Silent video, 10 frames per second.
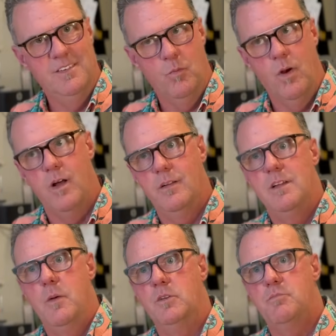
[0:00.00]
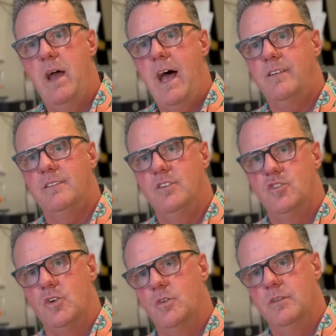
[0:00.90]
well, it was passed in
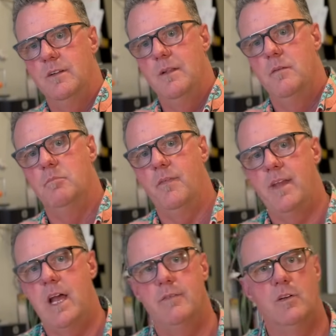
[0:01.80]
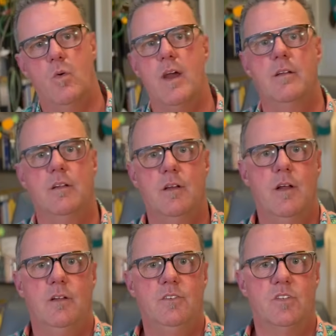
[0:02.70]
June, but they haven't quite
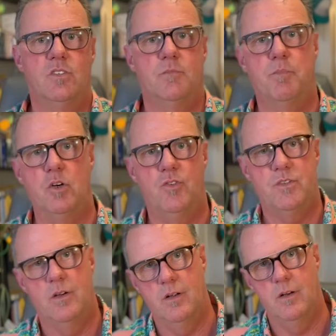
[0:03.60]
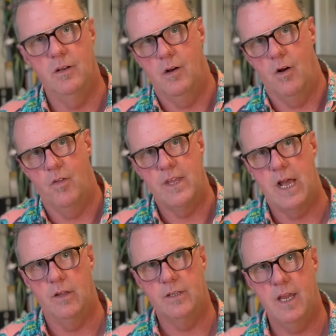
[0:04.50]
dispersed all the
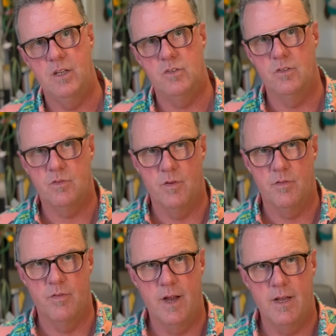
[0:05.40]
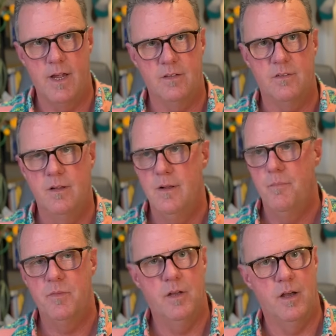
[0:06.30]
allocations for the finance
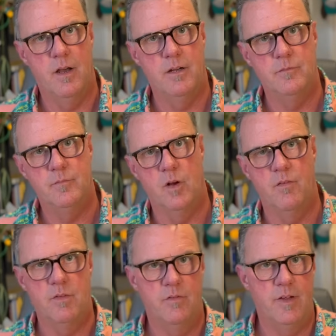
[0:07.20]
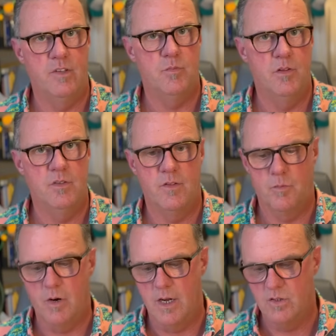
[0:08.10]
uh, of investments in the
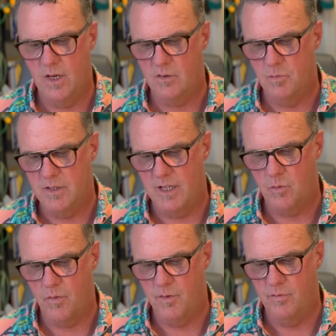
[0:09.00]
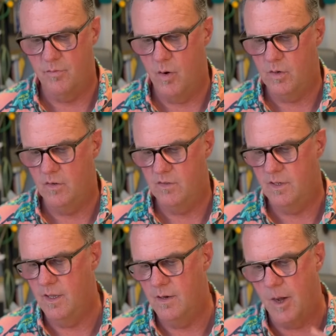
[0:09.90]
projects, but that's what they're
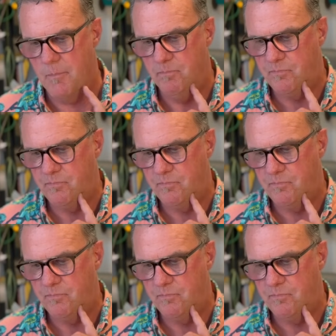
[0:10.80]
focusing in on.